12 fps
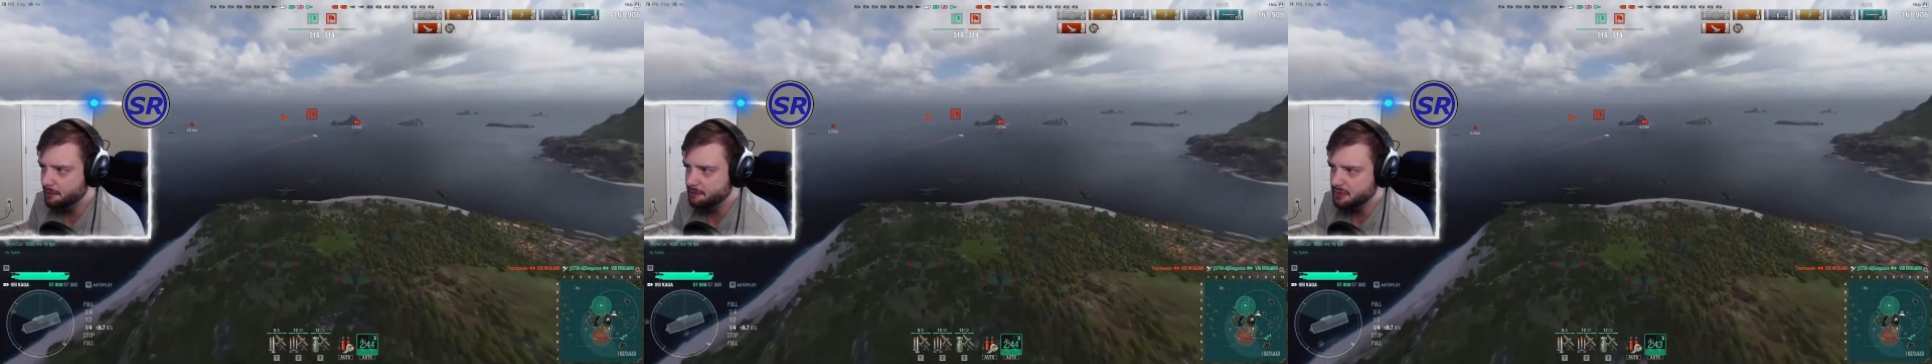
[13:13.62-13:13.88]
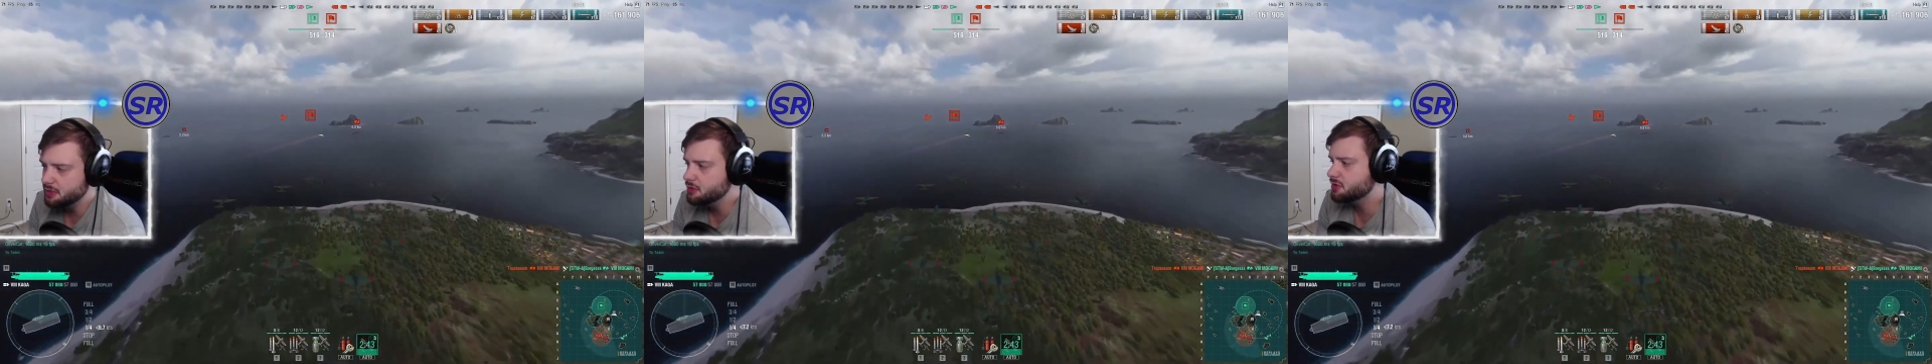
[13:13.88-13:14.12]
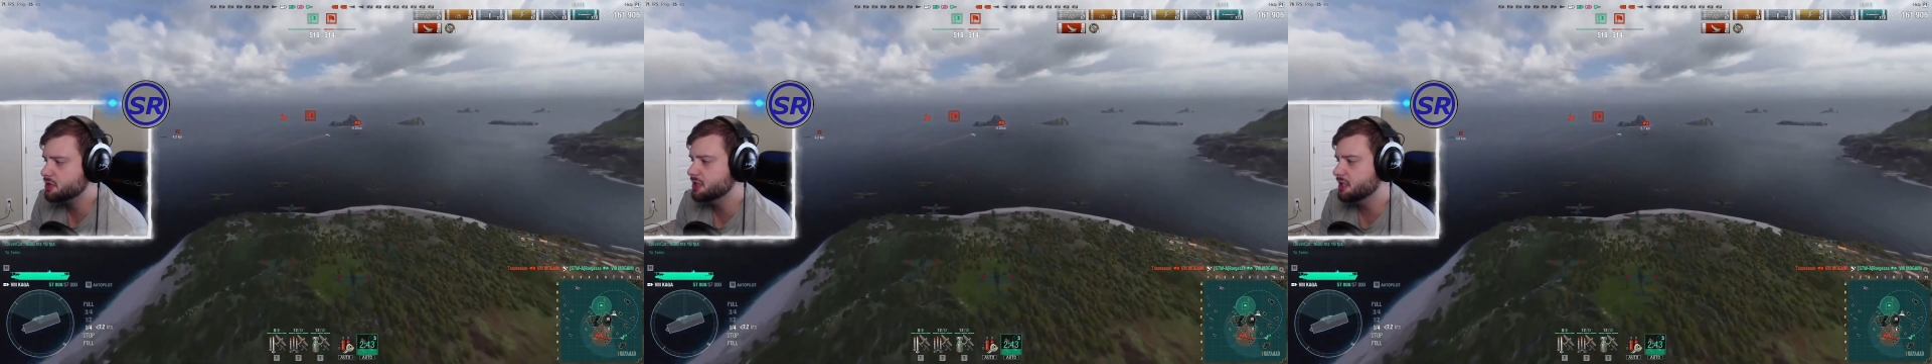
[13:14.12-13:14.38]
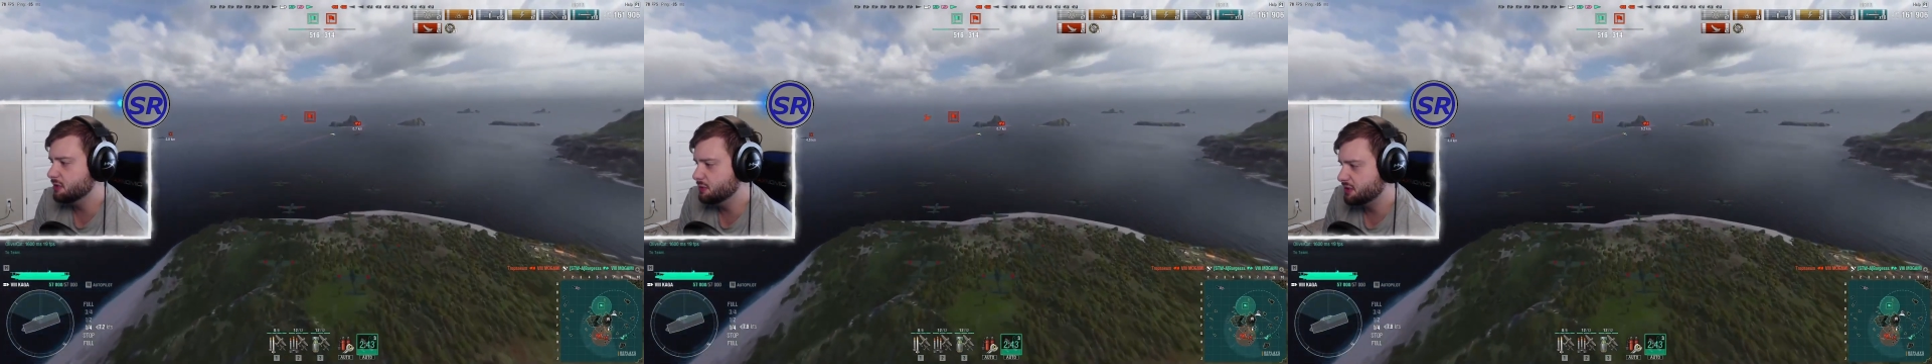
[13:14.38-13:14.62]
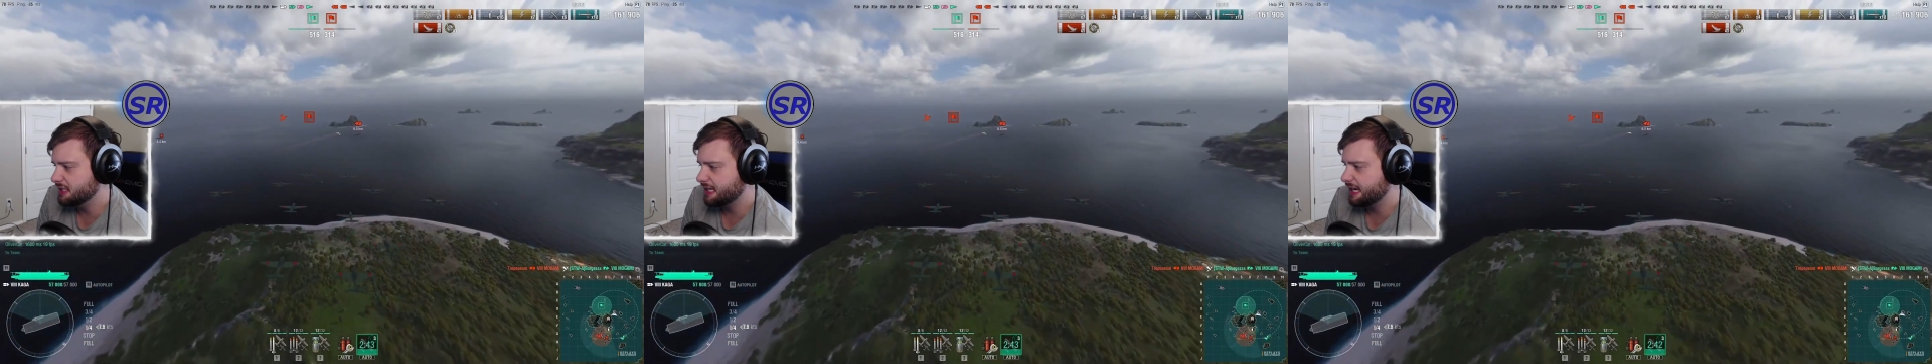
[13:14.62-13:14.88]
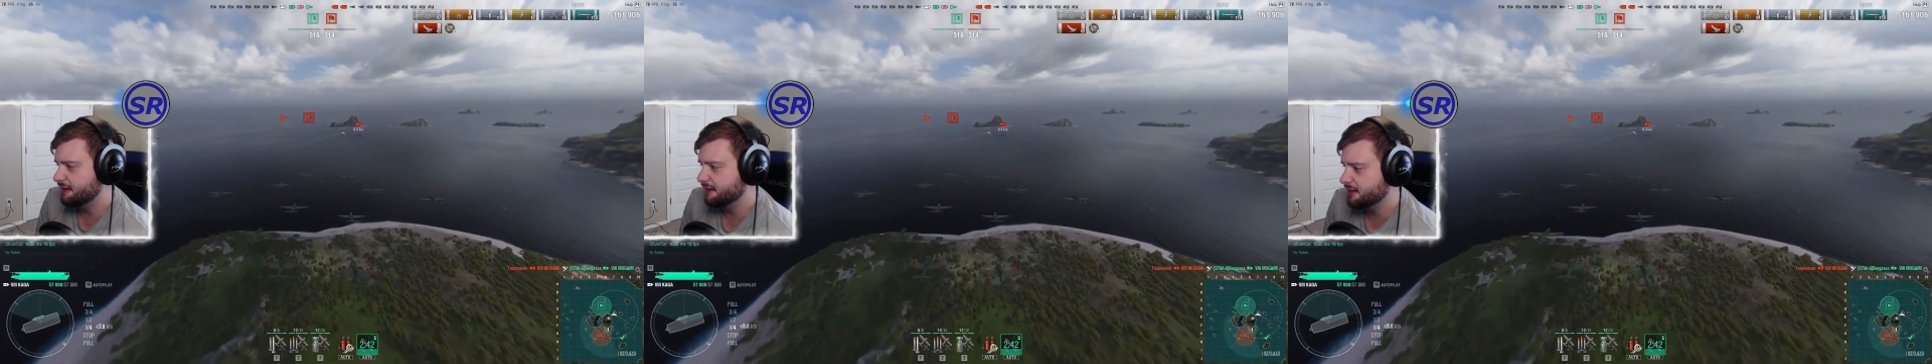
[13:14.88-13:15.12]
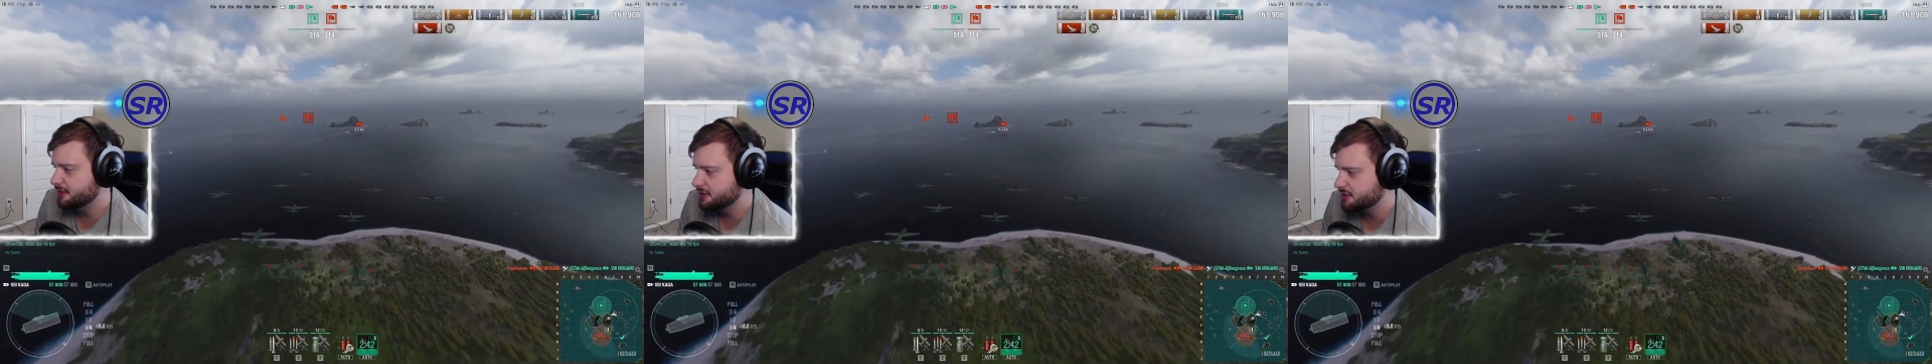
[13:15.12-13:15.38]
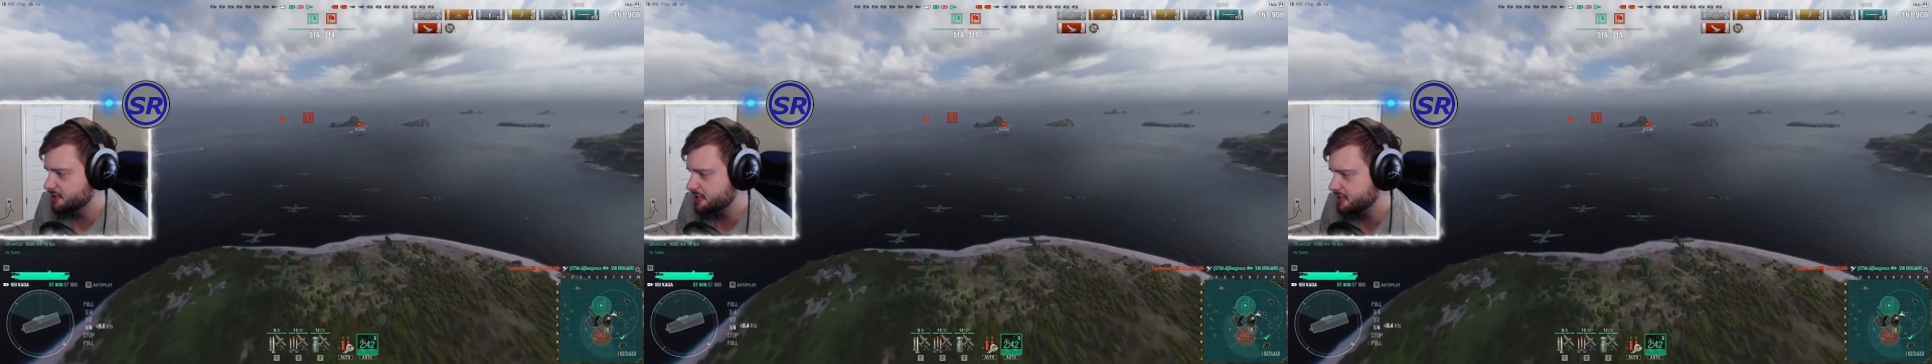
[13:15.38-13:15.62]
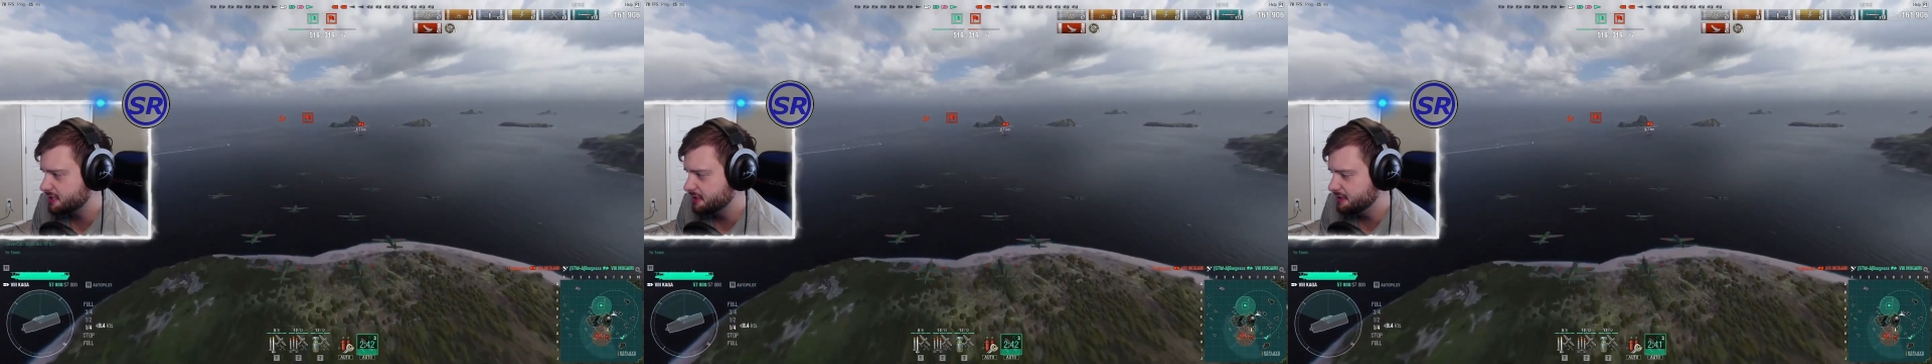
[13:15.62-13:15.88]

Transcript: Usually you see carriers